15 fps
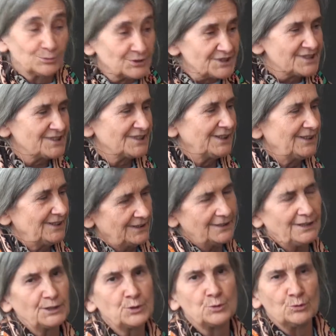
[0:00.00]
would say
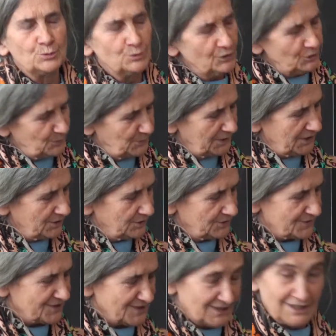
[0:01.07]
amour,
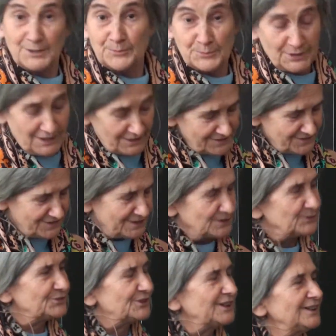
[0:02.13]
because I'm Basque,
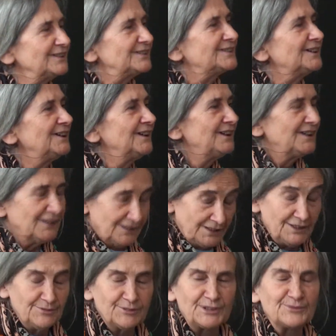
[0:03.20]
in fact. I
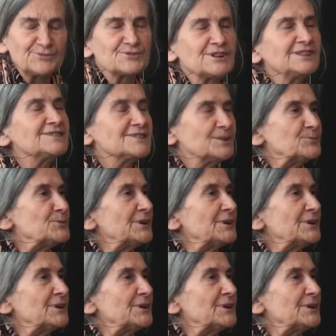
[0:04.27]
live in France, I'm